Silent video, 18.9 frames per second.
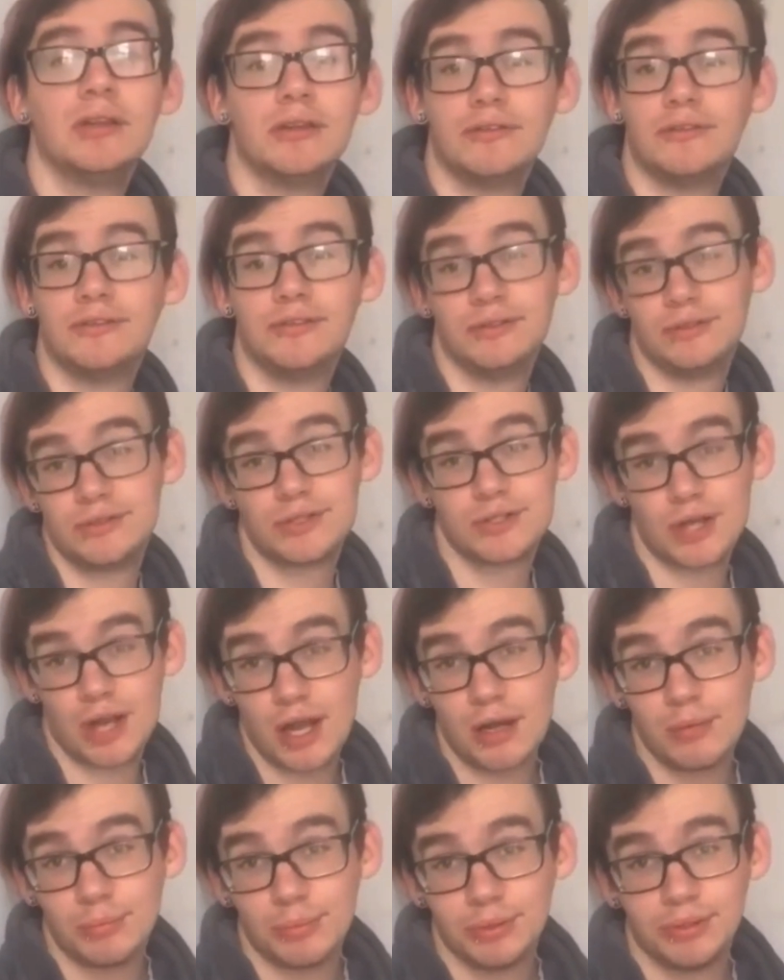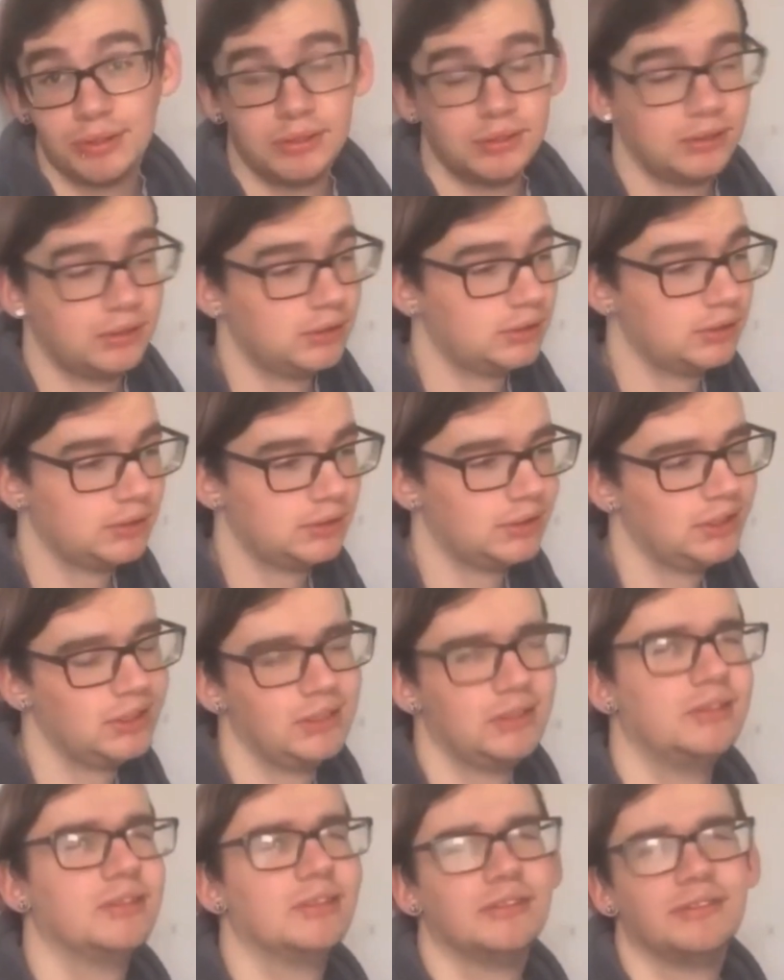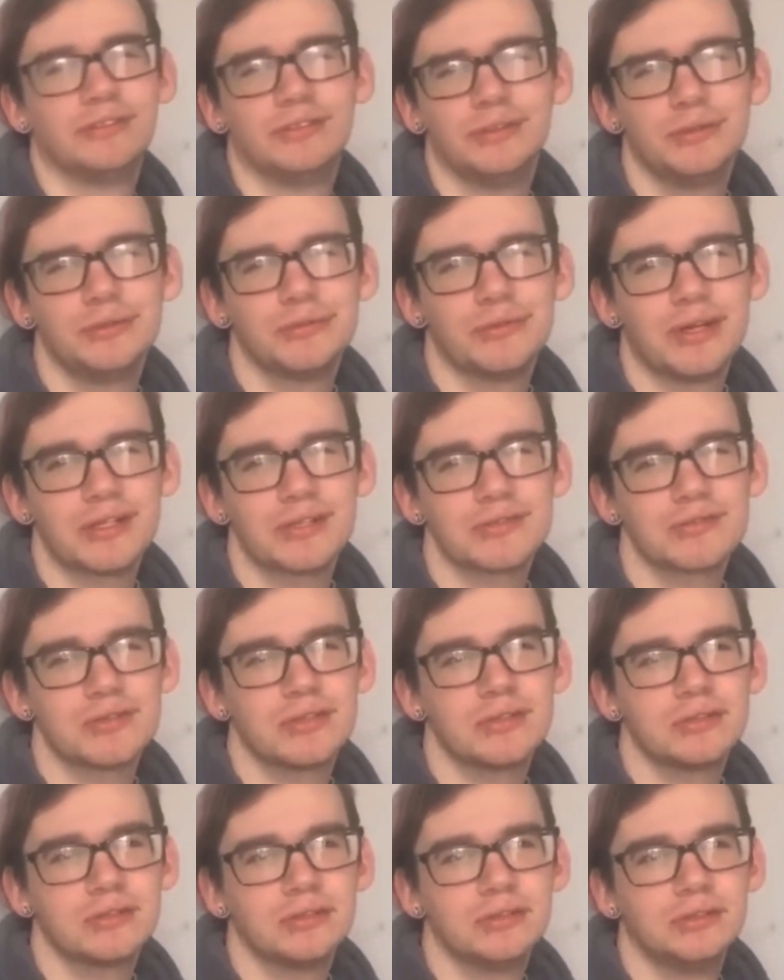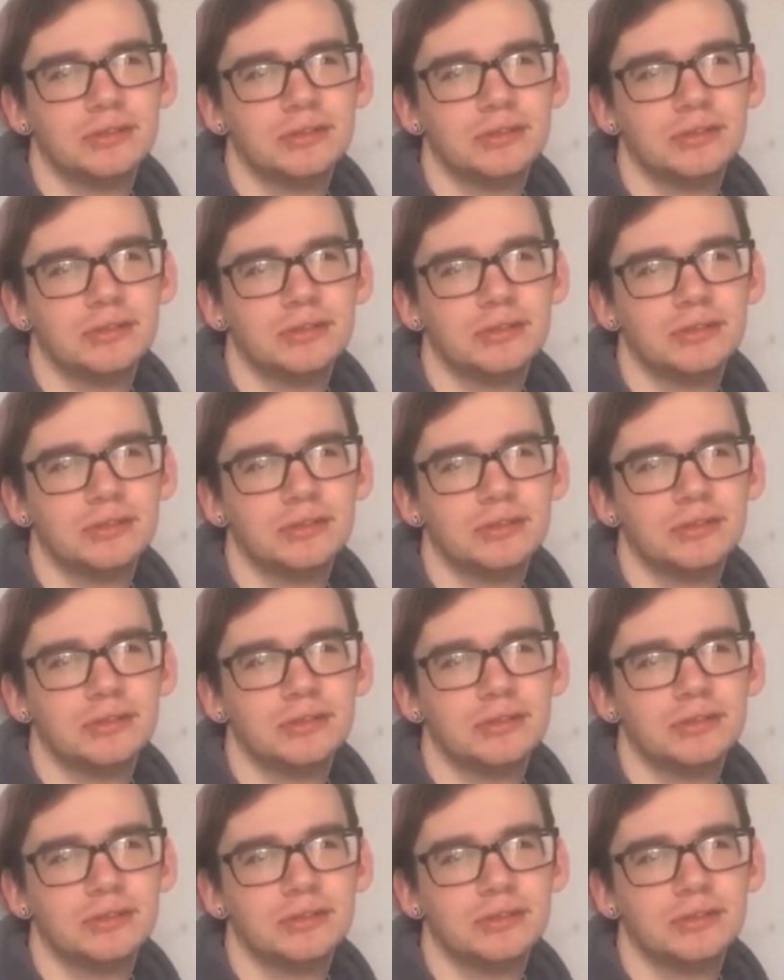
the food shop, the food restaurant,